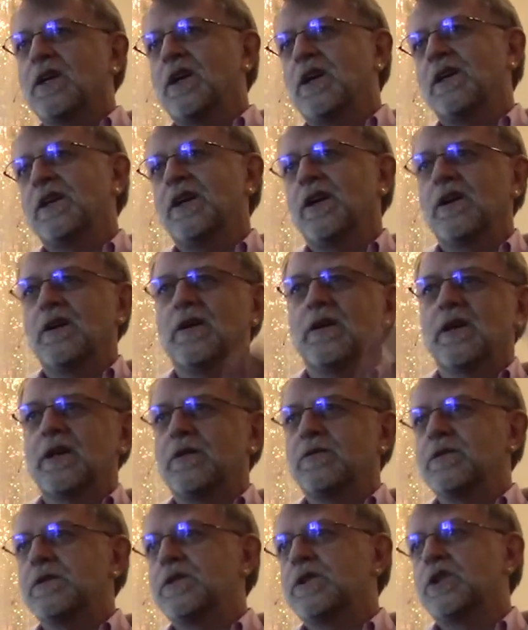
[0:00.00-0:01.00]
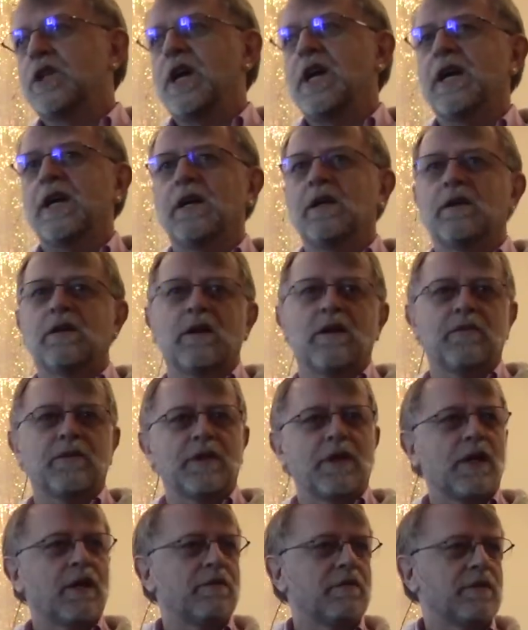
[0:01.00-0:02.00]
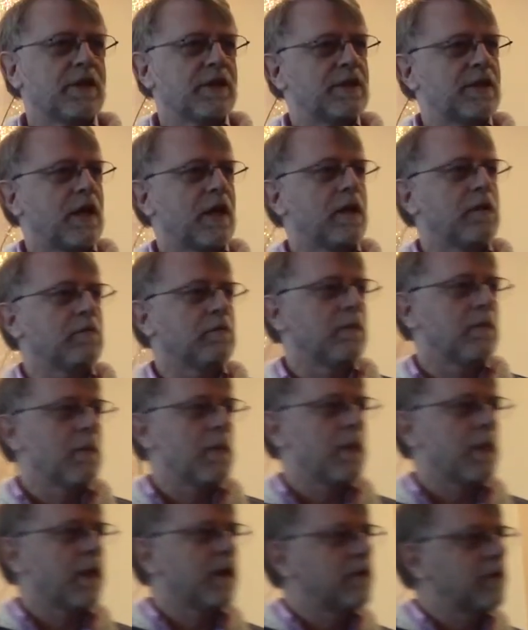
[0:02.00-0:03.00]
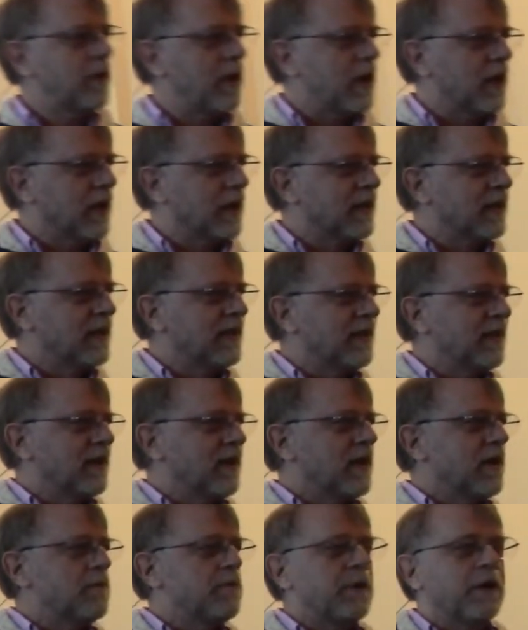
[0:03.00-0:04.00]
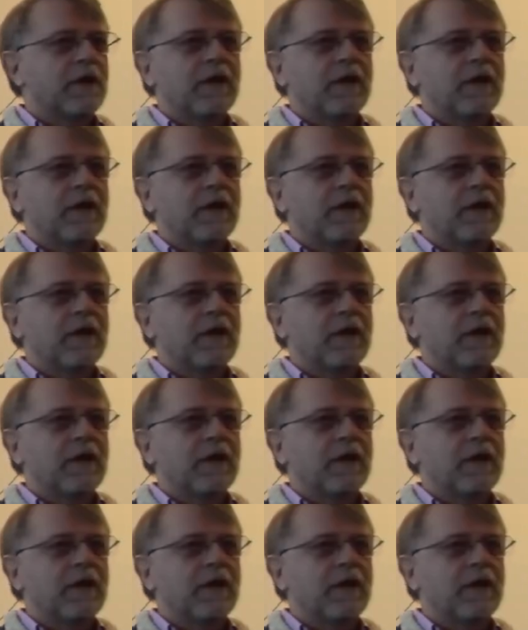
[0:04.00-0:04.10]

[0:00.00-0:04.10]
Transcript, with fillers: you know, a different shade of, of the same thing. But